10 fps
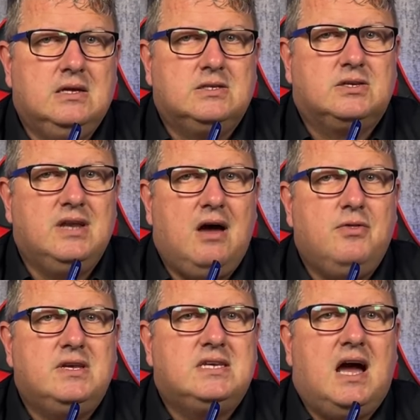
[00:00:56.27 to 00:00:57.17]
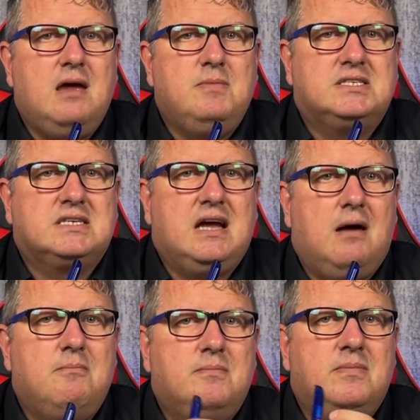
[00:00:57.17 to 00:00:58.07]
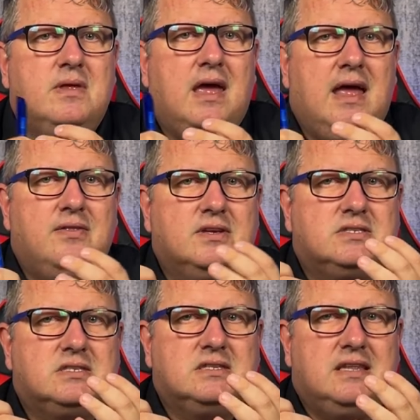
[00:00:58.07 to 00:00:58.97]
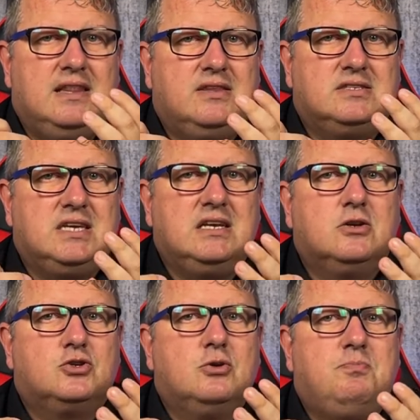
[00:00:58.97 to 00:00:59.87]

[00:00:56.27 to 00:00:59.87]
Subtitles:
So now the time has come and that the signal should